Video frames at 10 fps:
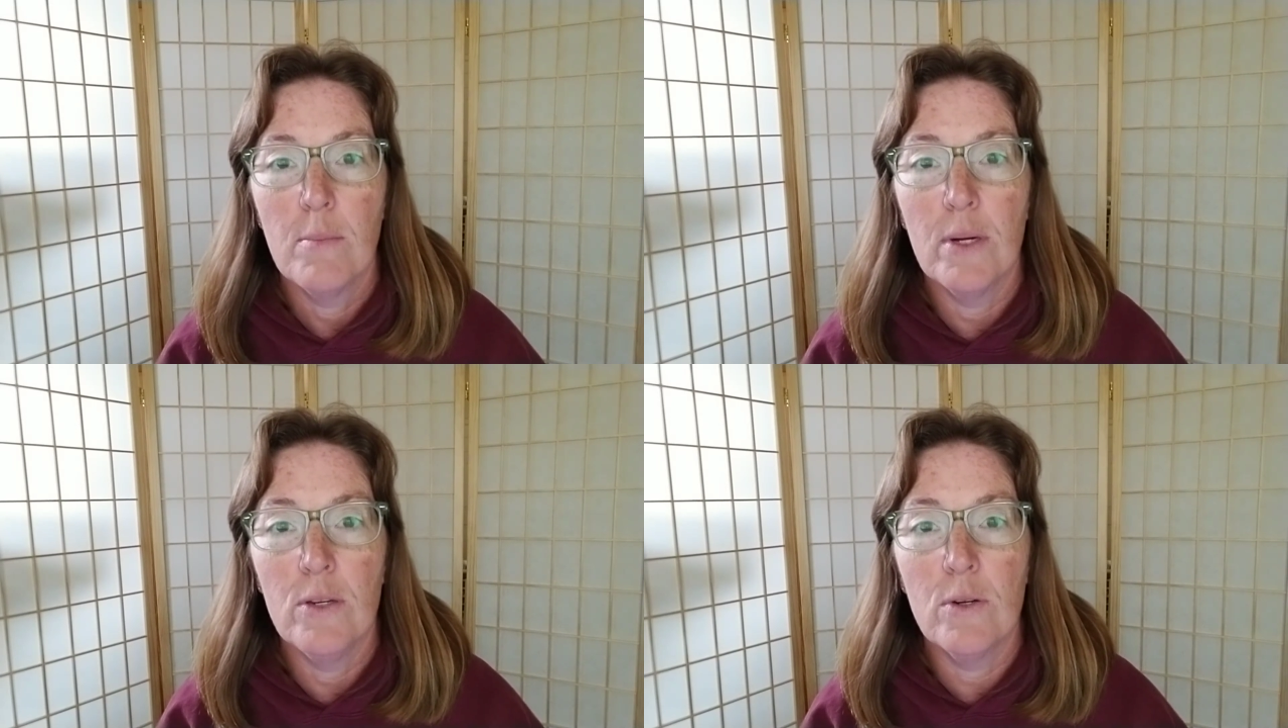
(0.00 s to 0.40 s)

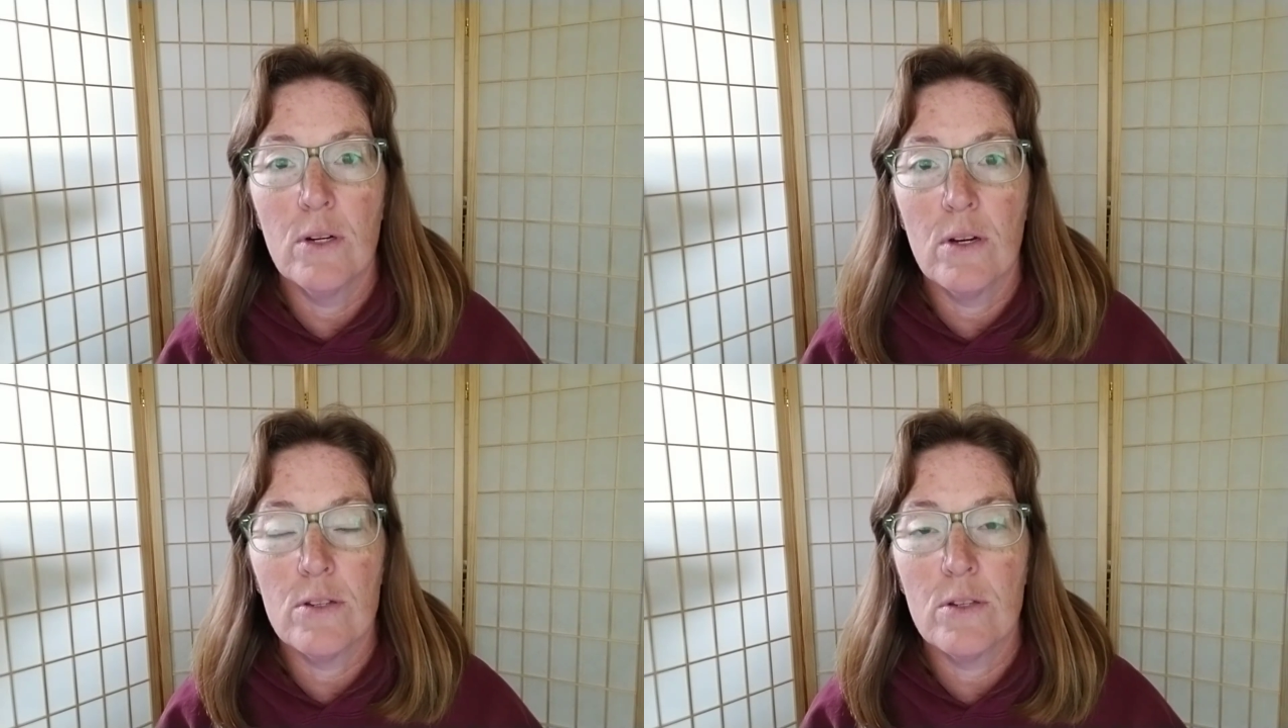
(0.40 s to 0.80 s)
but you
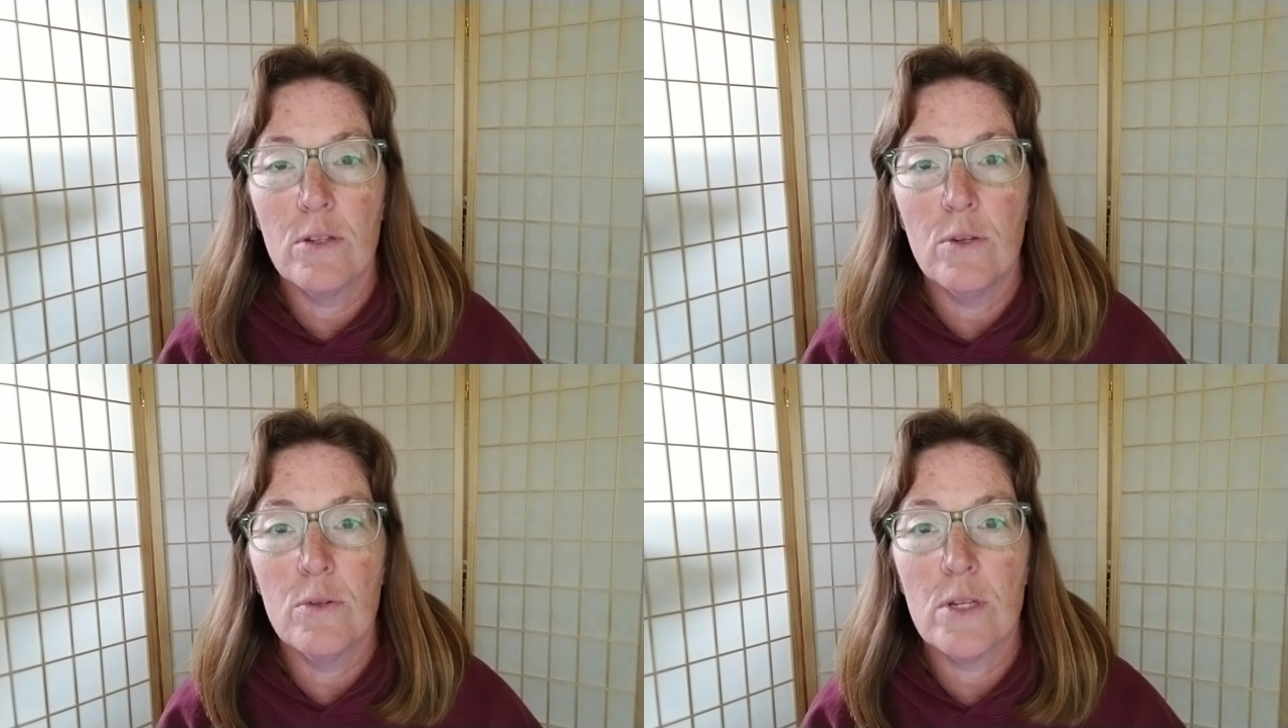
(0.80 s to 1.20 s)
can also
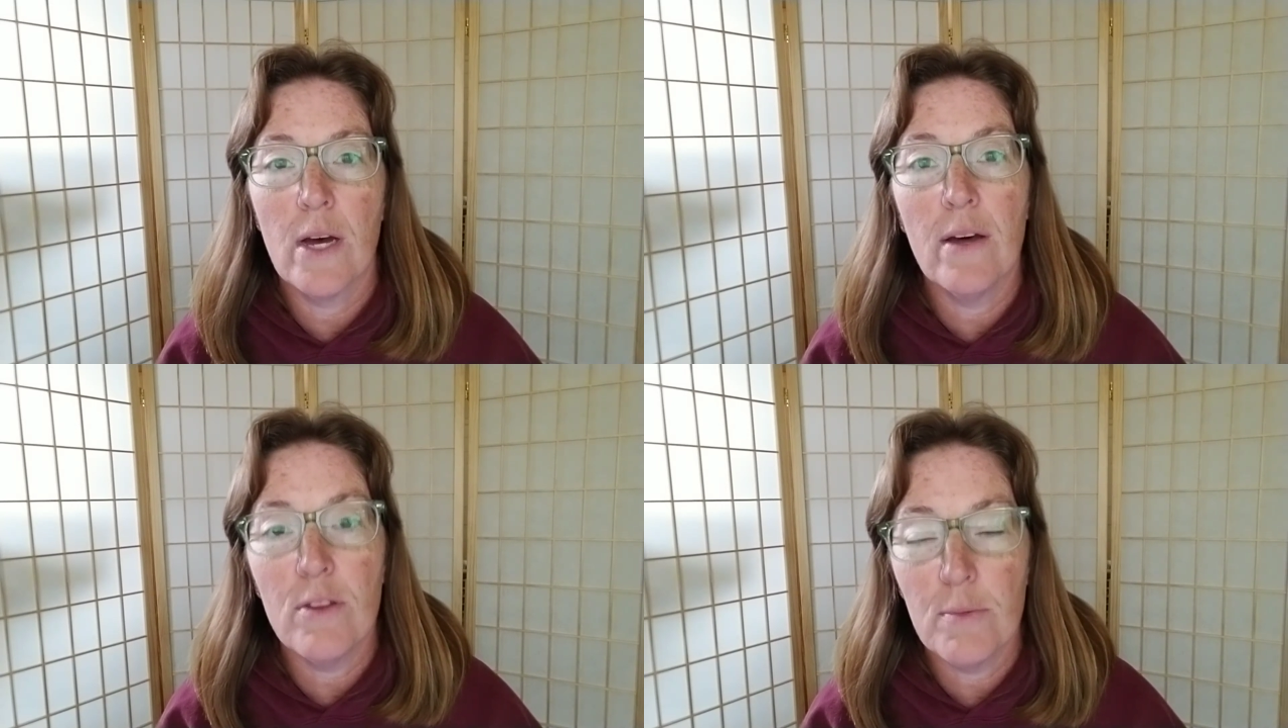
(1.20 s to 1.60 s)
use
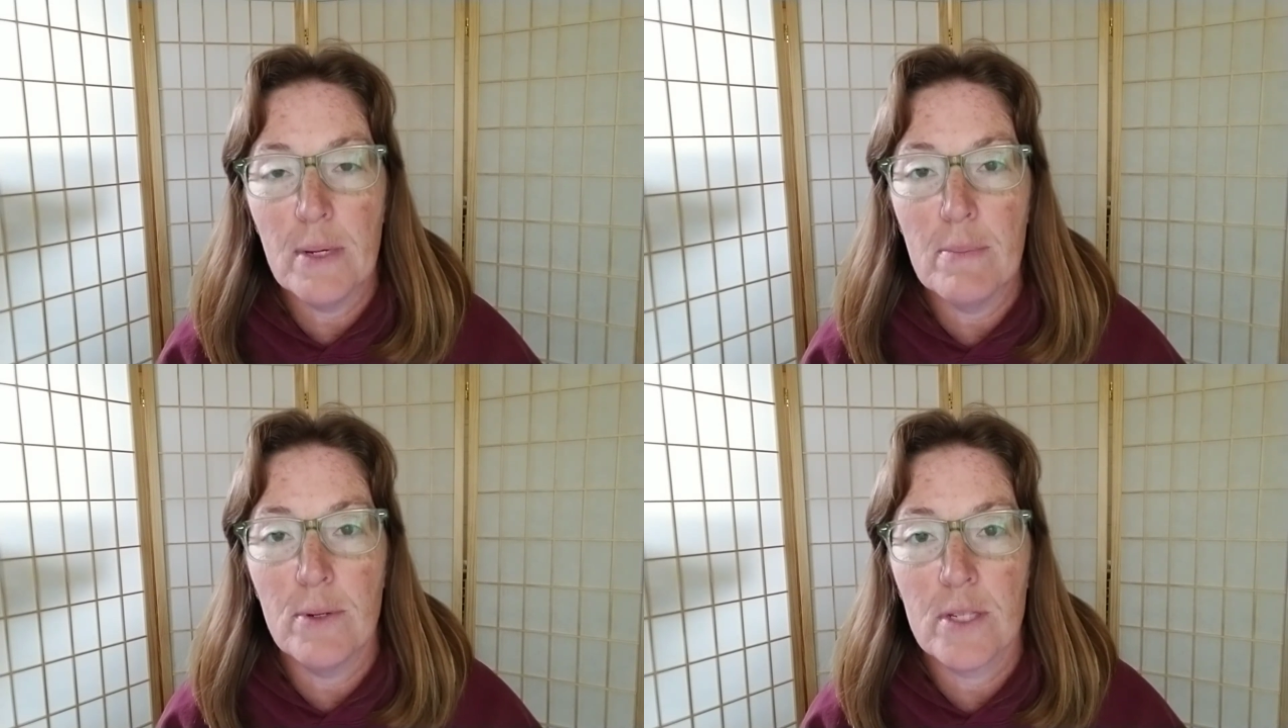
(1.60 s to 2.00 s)
other
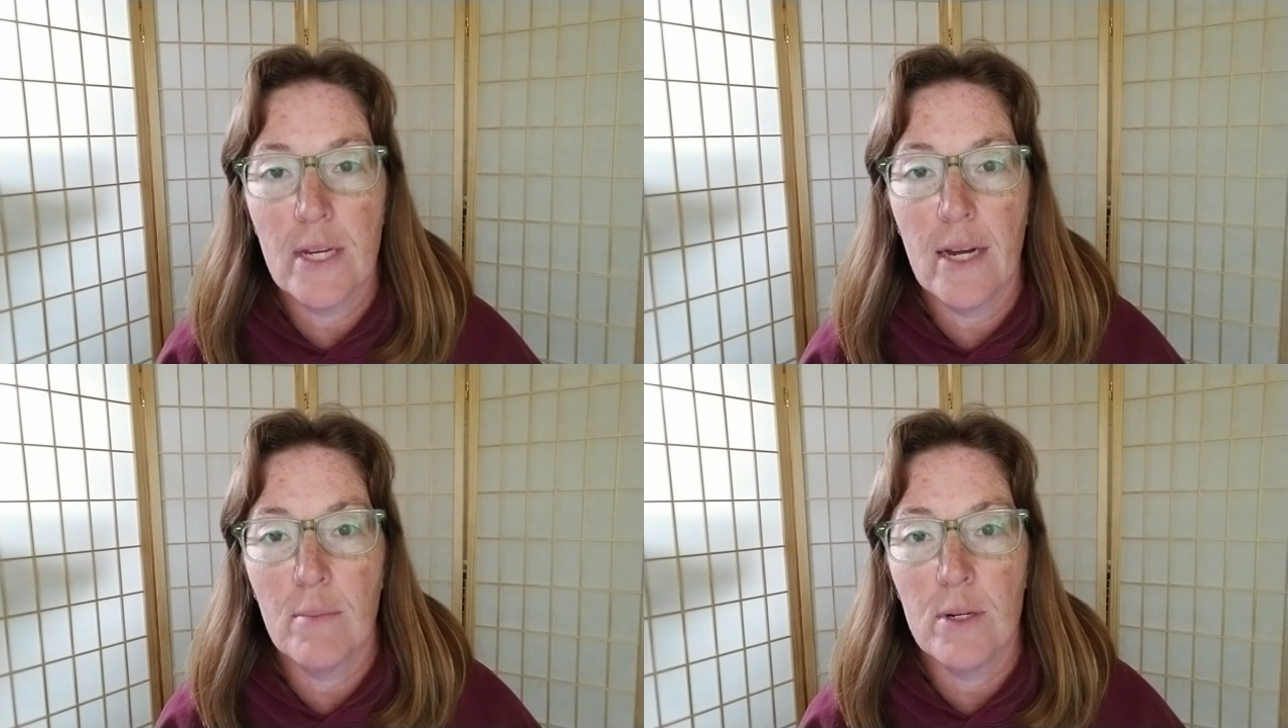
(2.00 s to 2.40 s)
people's
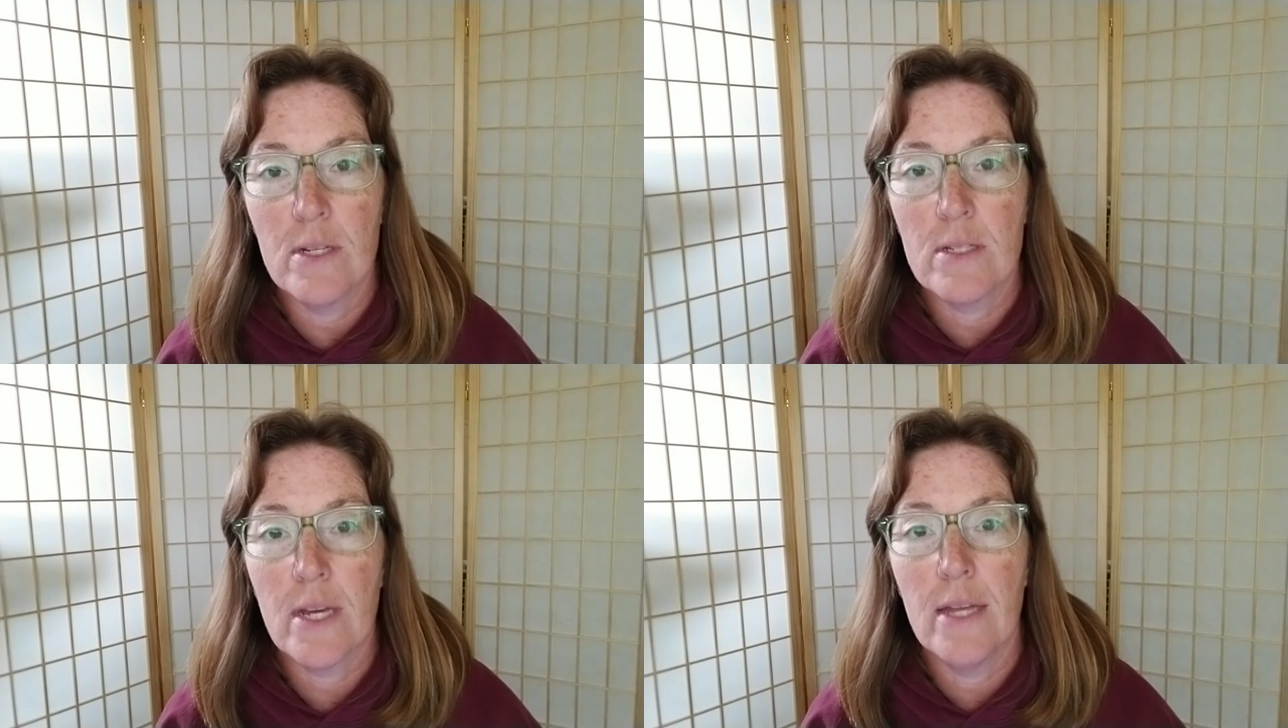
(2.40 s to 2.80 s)
cameras.